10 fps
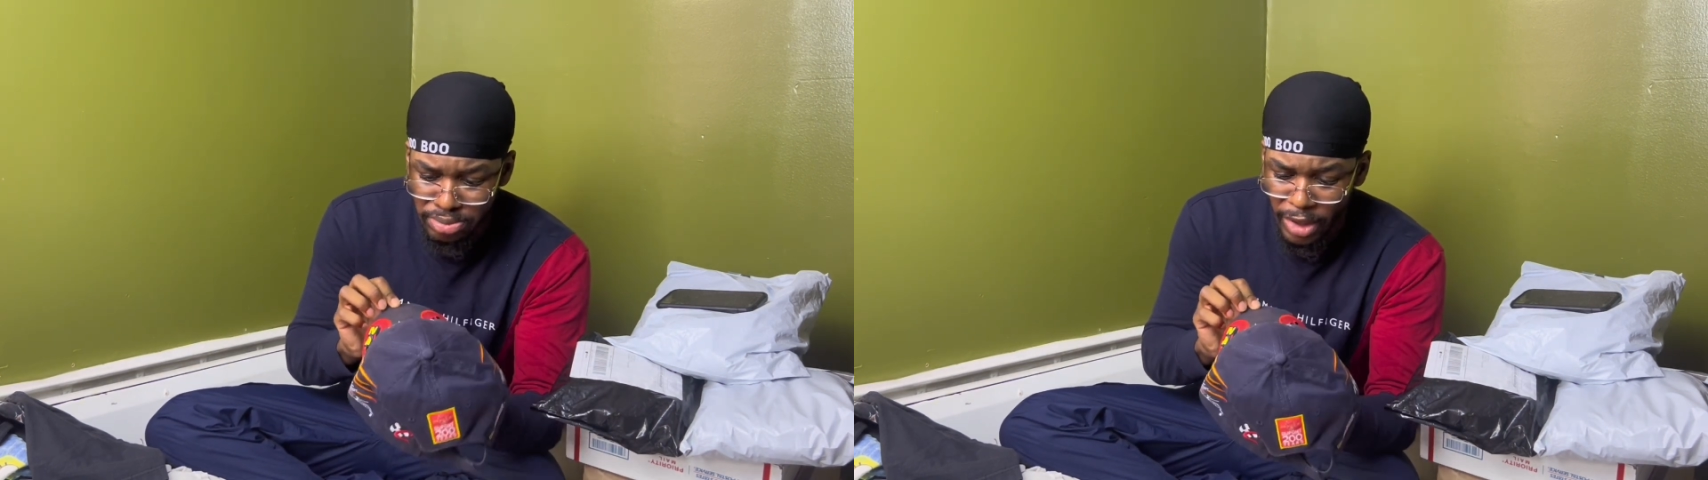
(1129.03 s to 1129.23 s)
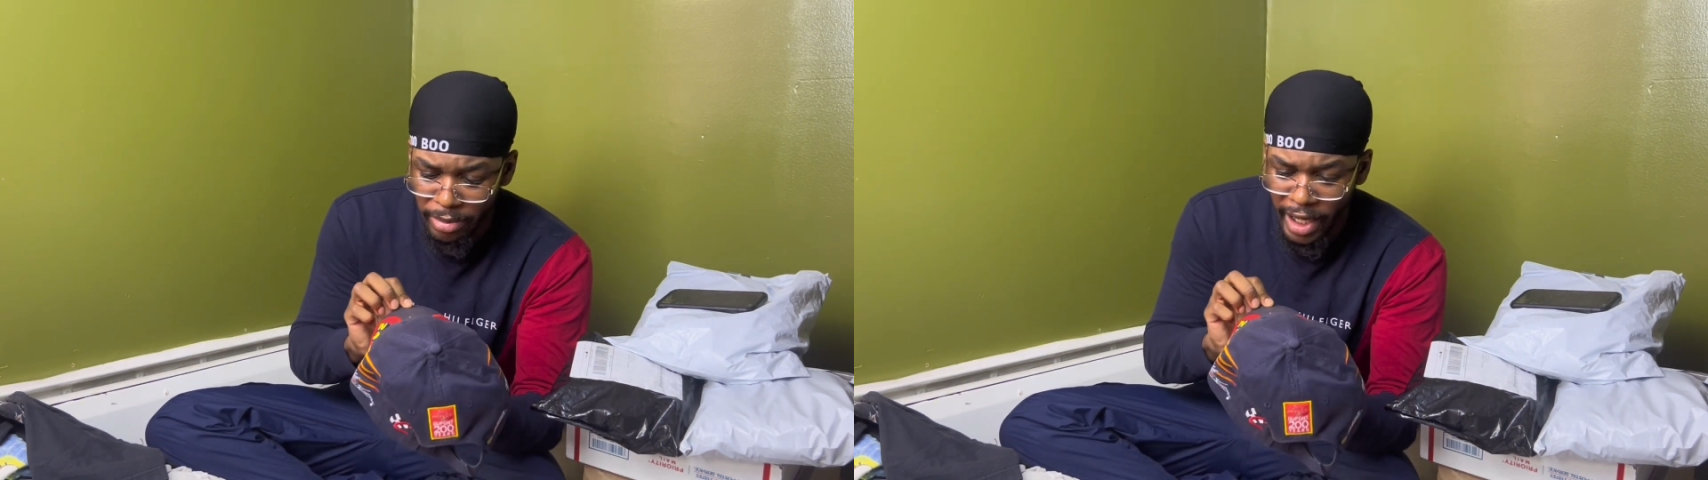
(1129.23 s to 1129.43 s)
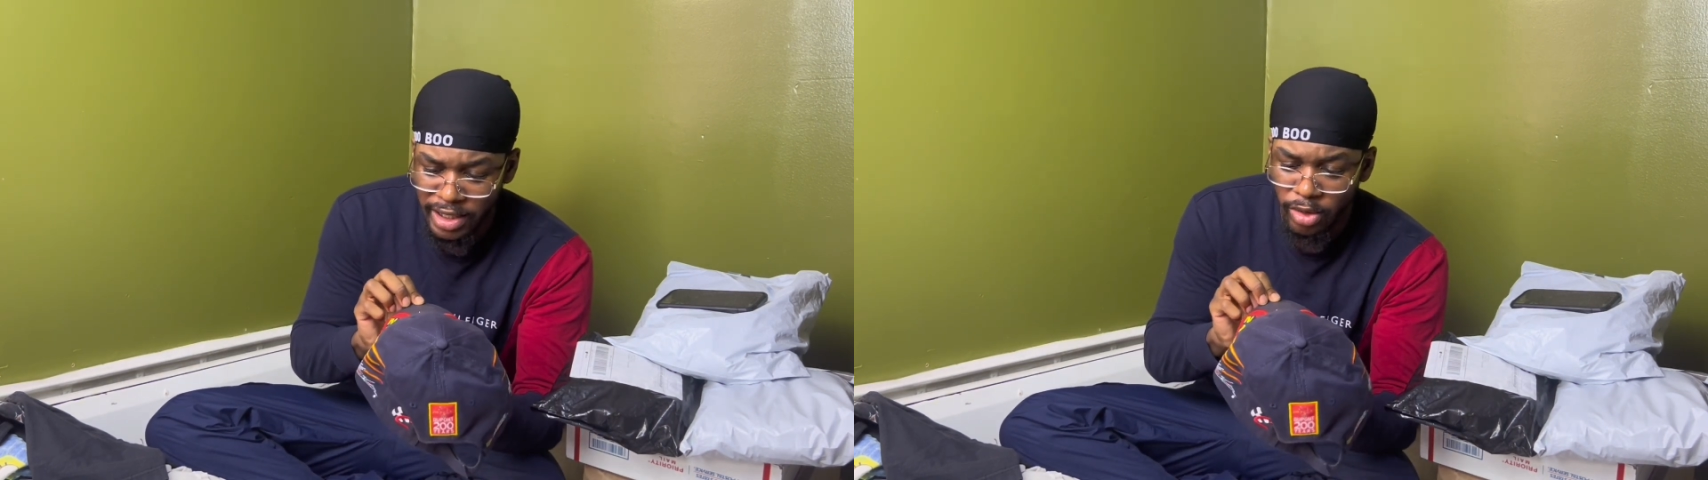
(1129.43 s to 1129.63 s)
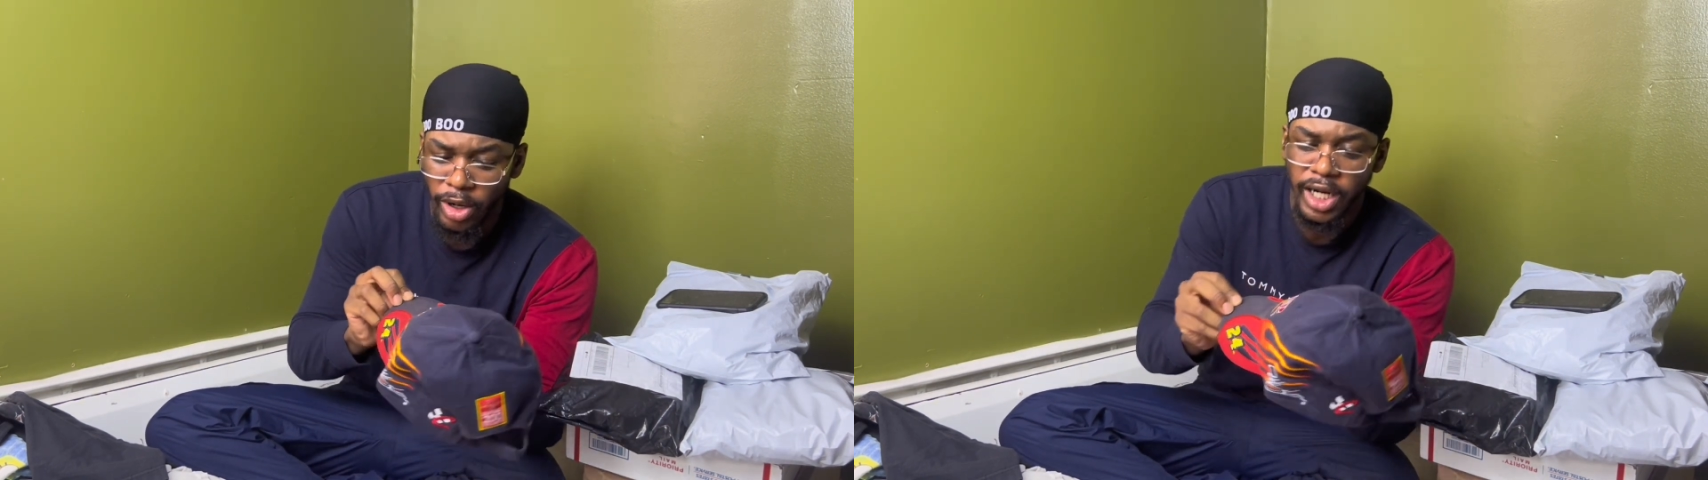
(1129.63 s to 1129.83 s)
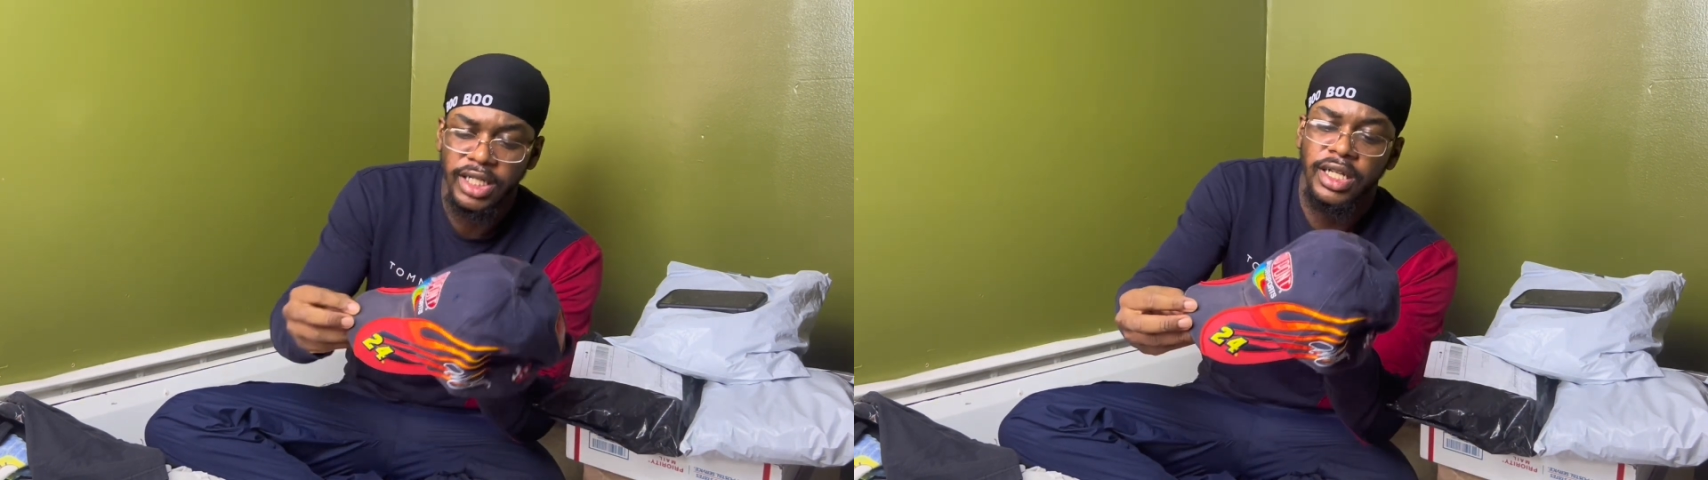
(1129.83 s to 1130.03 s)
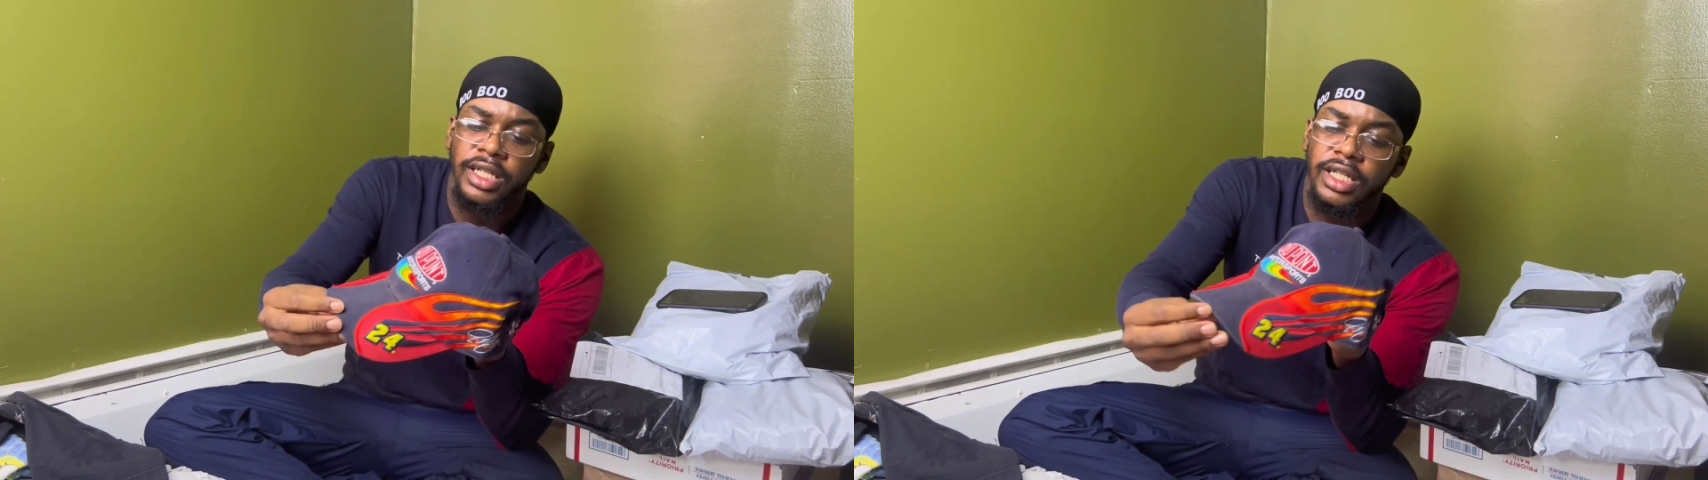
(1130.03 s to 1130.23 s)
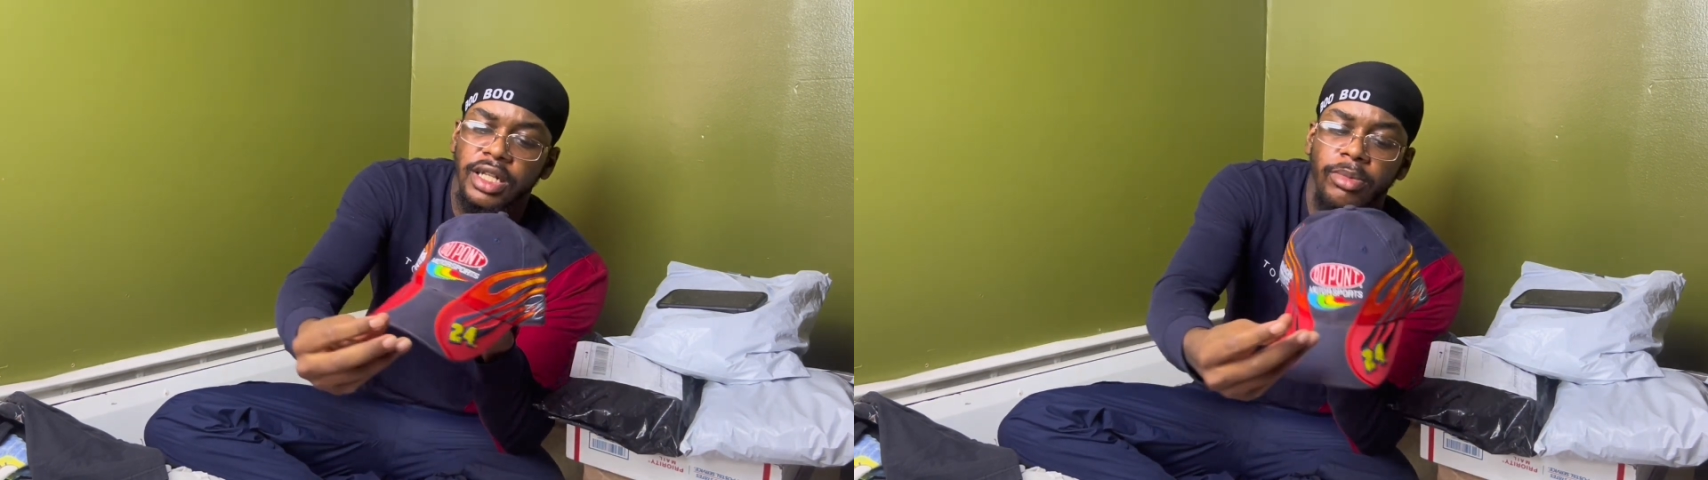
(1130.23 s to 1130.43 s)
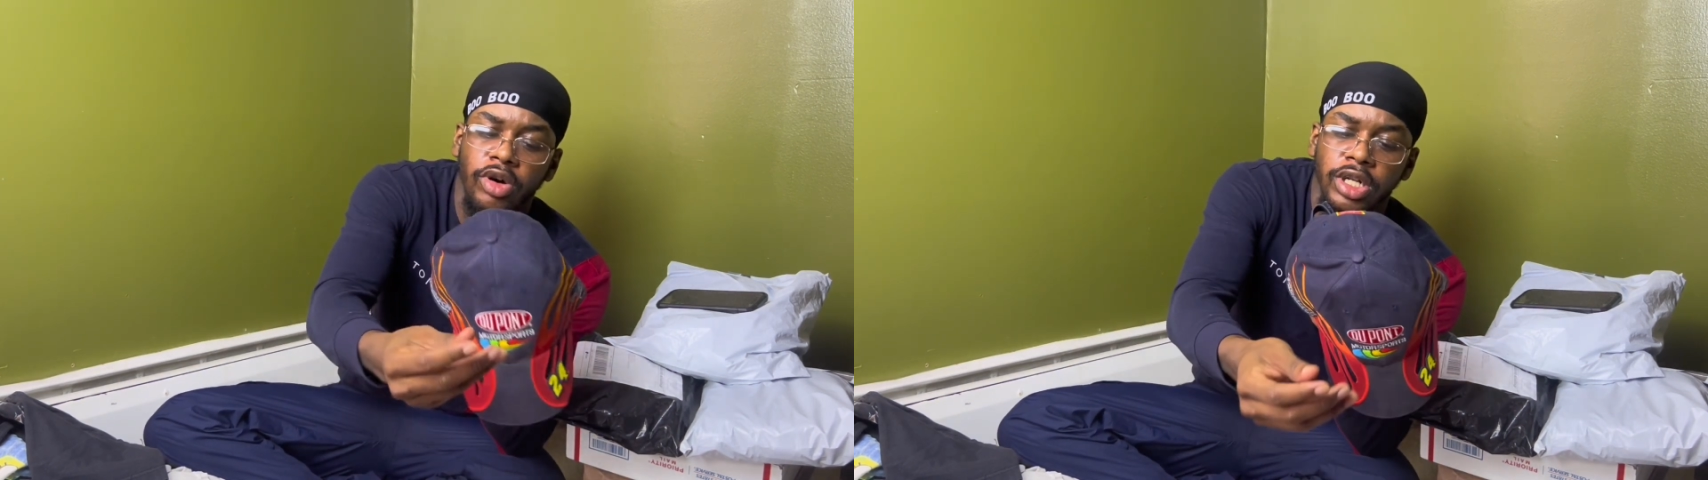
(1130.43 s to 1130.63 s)
I'm gonna have to wash this. This
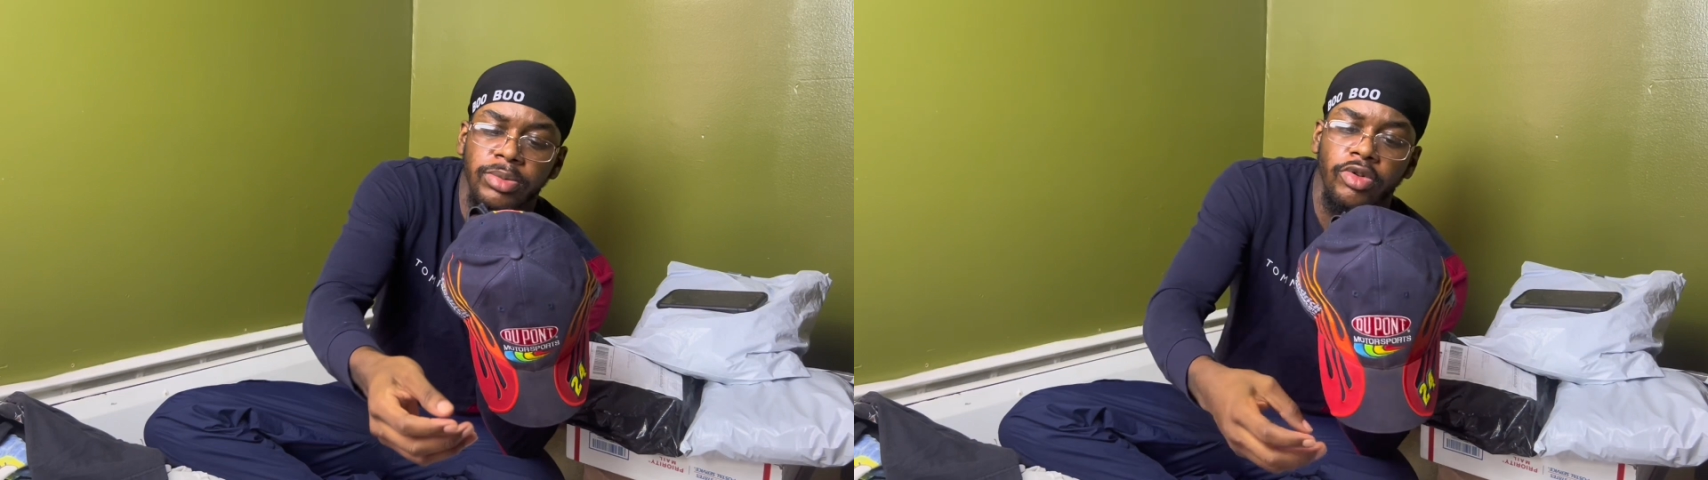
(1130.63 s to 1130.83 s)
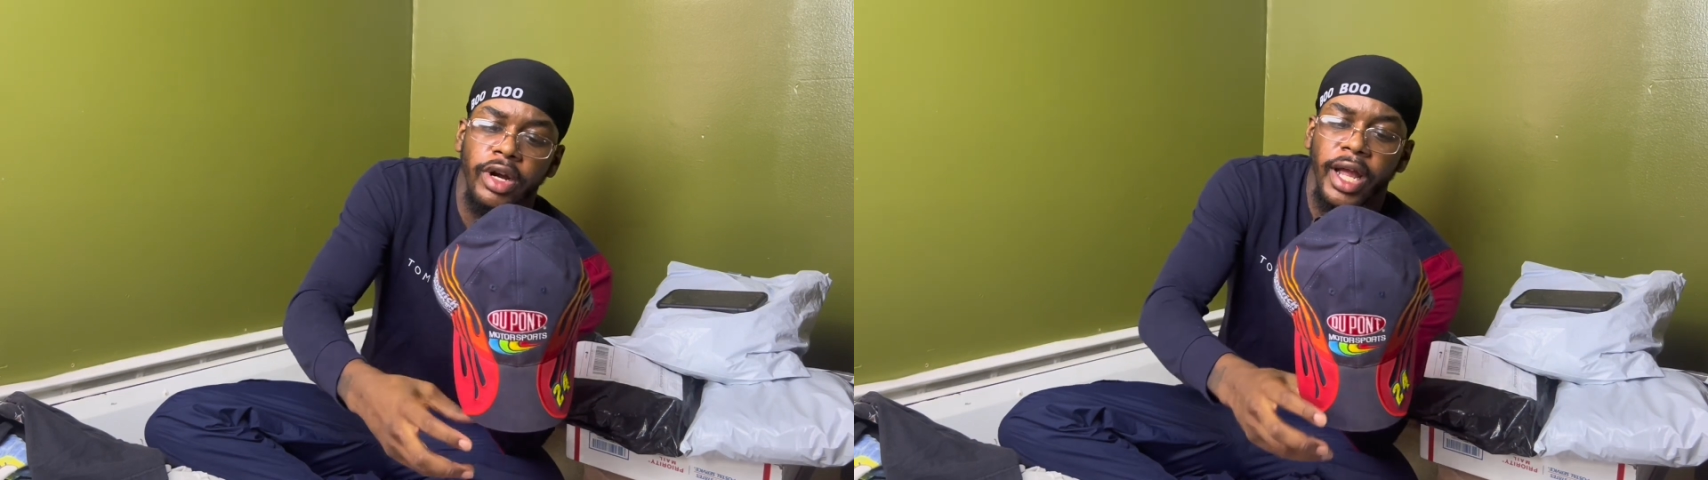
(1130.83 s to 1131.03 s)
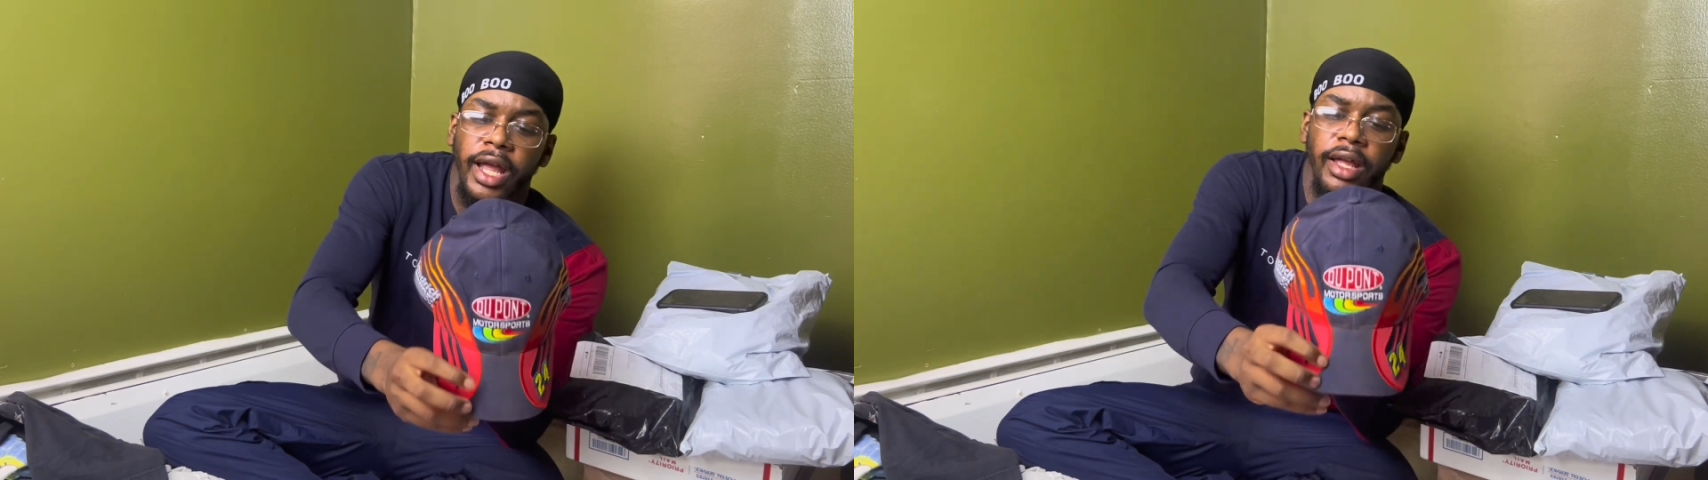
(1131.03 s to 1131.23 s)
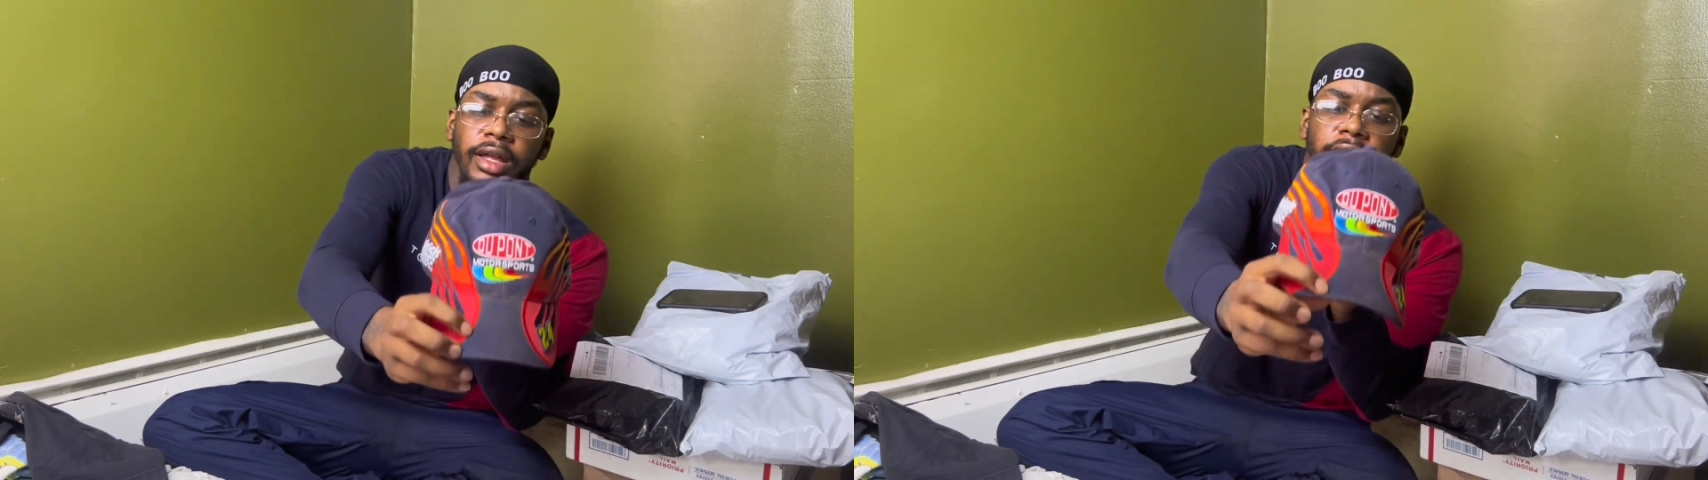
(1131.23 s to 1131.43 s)
is a motorsport hat.